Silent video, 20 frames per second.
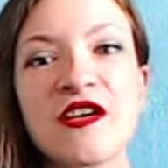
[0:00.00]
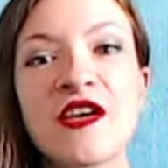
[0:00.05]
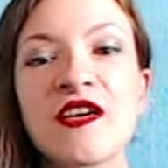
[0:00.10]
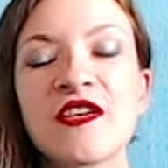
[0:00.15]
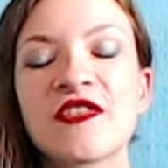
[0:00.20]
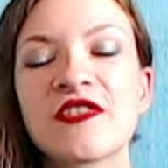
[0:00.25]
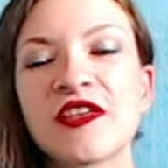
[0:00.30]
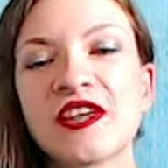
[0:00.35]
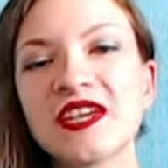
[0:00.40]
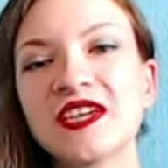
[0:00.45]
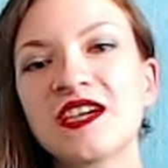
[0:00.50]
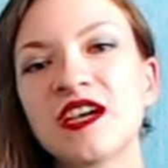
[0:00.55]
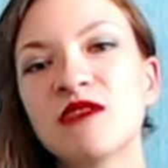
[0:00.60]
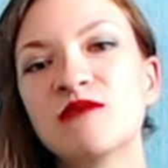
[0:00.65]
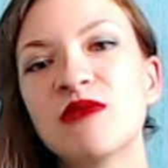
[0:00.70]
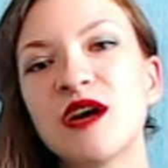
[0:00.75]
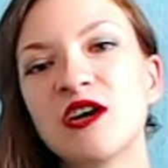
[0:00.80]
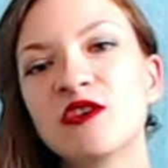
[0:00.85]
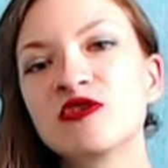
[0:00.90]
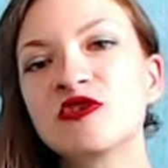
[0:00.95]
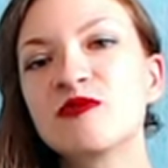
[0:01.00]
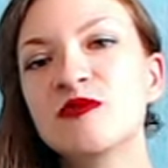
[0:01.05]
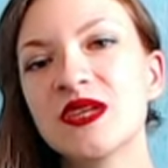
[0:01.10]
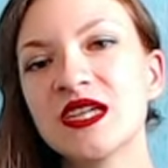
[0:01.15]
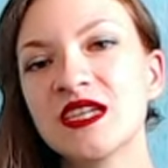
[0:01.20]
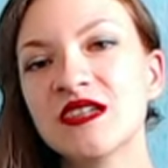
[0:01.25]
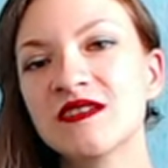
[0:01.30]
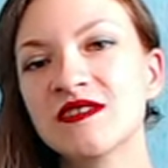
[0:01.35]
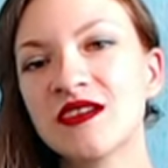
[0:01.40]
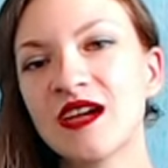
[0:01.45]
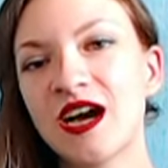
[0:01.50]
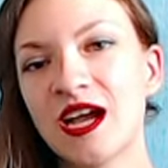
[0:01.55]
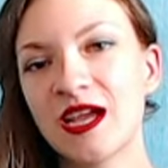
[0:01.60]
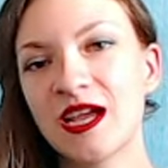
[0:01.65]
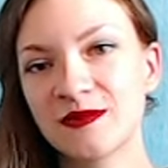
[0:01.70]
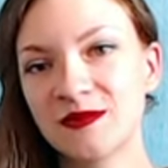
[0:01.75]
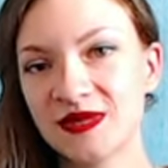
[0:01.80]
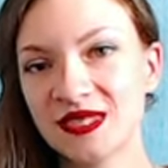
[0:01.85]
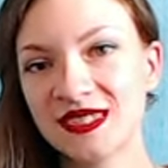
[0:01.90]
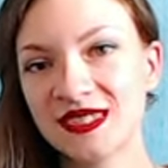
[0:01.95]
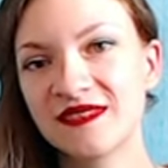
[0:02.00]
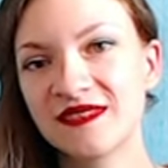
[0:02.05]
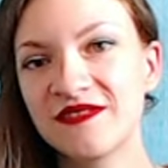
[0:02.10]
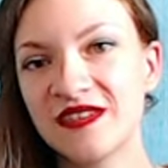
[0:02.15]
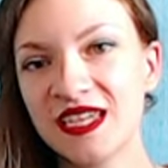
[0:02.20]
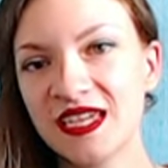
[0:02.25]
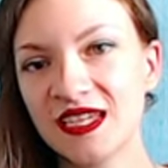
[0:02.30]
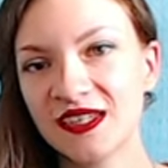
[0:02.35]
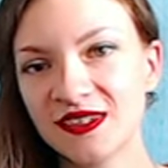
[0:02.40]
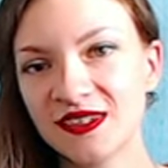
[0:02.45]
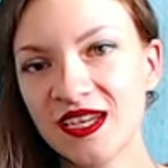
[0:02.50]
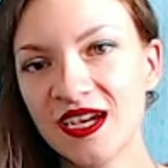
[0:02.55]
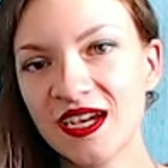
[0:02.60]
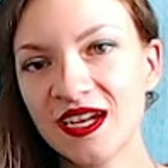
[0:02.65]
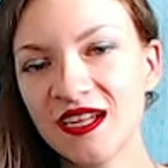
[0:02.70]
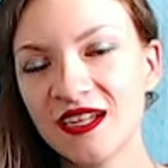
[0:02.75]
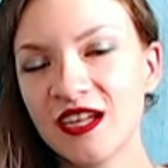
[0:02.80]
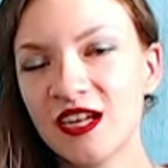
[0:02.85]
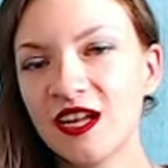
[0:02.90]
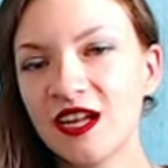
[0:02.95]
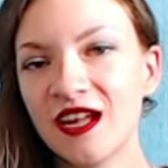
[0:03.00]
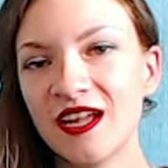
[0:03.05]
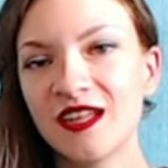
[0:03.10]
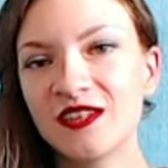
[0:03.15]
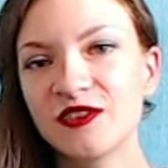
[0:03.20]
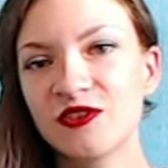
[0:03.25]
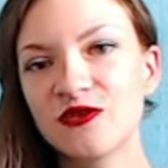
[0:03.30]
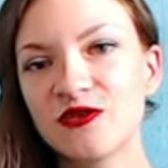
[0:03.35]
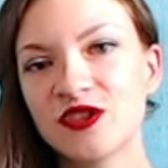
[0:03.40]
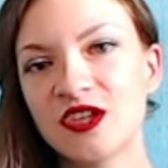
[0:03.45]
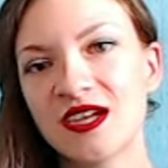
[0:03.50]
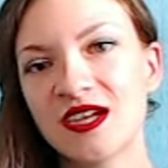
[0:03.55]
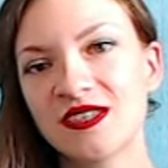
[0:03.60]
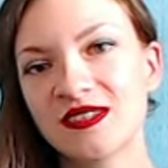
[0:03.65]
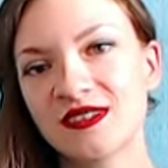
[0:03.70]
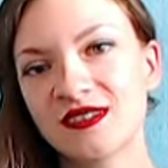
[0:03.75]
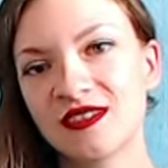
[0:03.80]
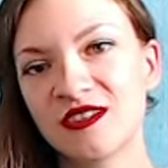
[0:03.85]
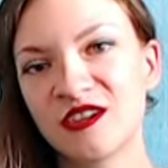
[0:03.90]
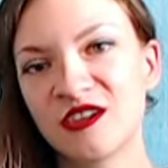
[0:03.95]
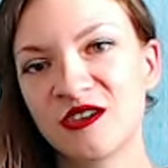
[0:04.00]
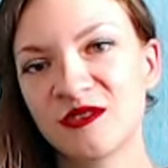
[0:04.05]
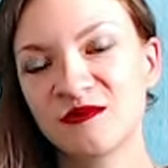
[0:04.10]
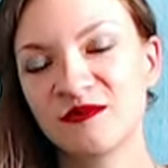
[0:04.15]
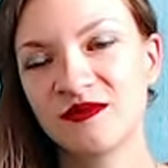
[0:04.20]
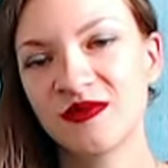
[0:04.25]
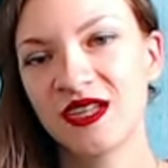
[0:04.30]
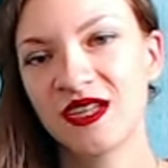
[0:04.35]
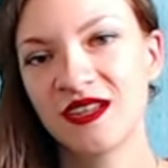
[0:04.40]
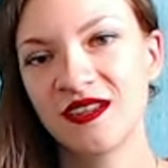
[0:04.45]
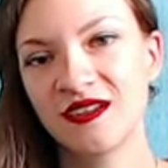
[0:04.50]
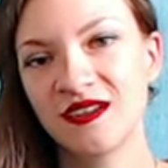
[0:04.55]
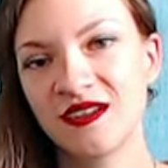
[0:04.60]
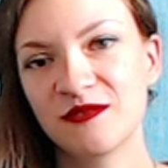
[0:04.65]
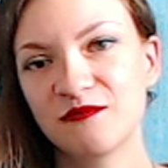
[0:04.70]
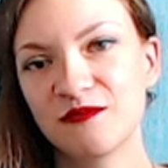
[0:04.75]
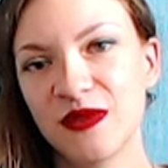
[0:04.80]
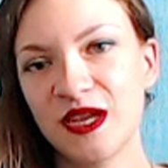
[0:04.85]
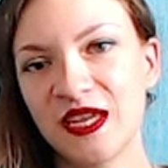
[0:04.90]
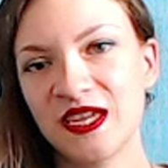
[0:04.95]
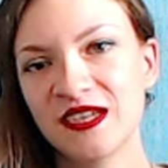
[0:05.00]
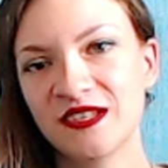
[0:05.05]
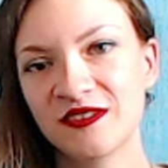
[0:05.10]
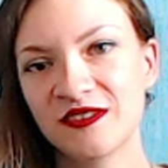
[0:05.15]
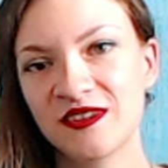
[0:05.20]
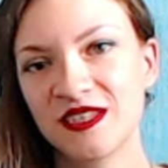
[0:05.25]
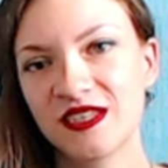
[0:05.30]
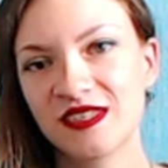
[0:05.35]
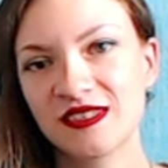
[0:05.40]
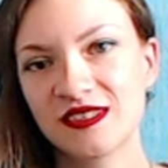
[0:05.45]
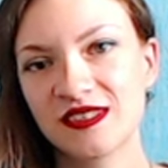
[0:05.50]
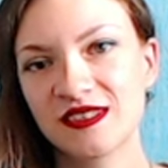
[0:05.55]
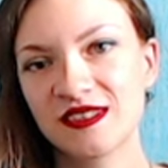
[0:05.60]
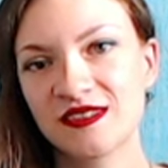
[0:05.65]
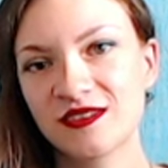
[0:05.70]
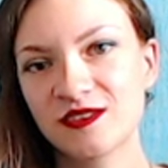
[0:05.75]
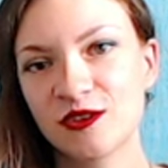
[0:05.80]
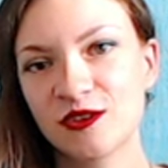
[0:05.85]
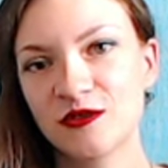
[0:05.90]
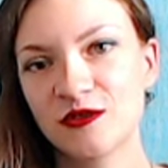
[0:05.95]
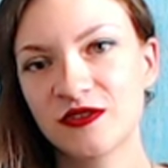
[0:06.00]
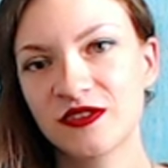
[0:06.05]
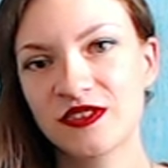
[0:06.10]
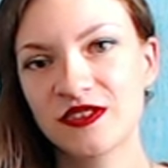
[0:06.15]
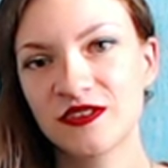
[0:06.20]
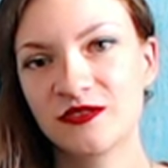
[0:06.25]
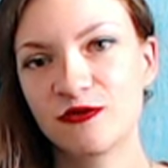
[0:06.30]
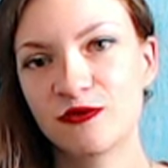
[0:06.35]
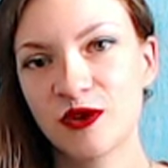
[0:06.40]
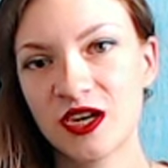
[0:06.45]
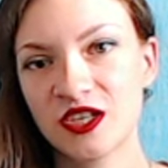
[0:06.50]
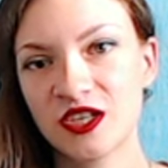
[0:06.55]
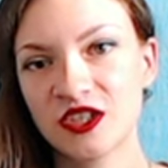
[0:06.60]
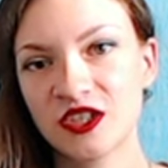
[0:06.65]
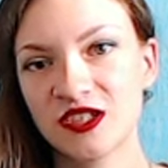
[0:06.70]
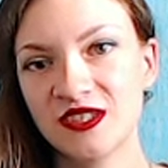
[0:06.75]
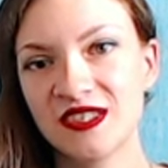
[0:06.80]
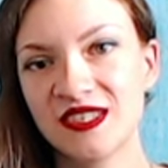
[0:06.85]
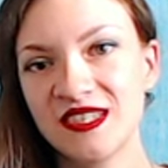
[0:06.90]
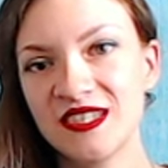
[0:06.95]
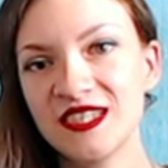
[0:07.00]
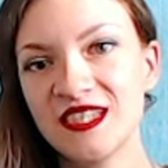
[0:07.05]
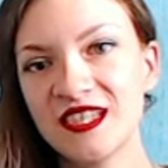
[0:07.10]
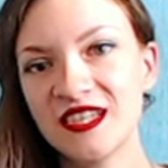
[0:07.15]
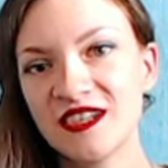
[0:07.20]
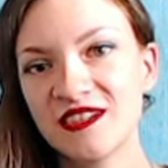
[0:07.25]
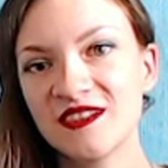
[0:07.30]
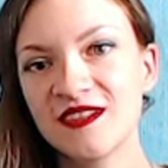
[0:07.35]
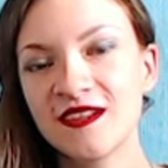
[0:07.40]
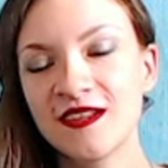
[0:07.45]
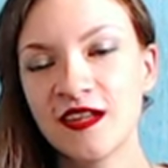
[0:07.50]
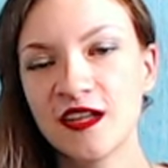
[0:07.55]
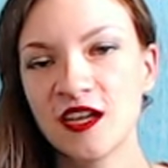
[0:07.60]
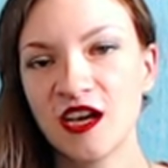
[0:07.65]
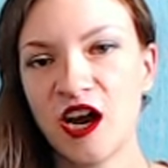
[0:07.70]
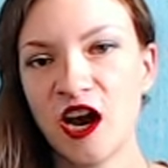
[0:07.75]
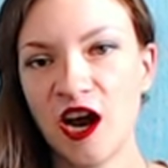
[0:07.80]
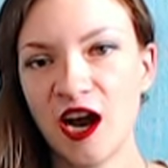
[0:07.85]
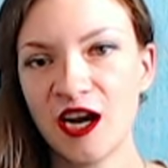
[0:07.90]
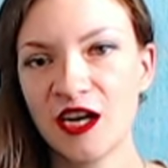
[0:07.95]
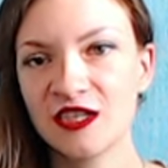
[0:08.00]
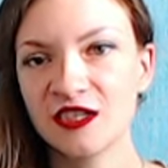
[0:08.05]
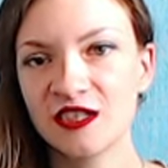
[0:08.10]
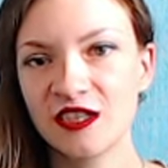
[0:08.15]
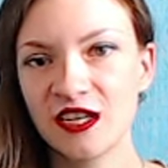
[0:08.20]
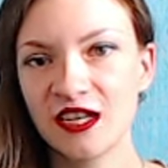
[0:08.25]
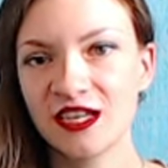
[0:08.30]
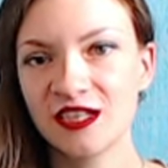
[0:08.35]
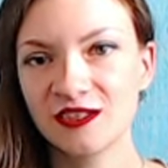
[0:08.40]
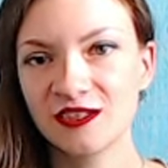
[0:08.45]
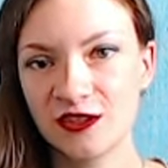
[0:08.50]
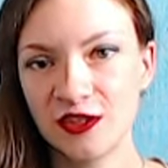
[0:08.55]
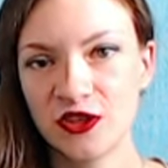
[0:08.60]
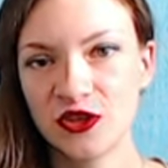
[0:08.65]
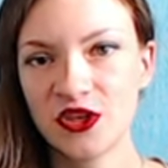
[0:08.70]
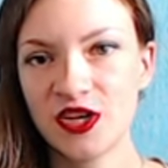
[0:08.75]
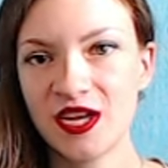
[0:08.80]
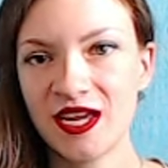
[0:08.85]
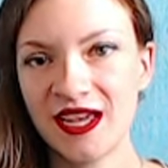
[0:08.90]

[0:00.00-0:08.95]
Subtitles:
think about me, I'm Sveta, and you just make this soft Russian y, hard English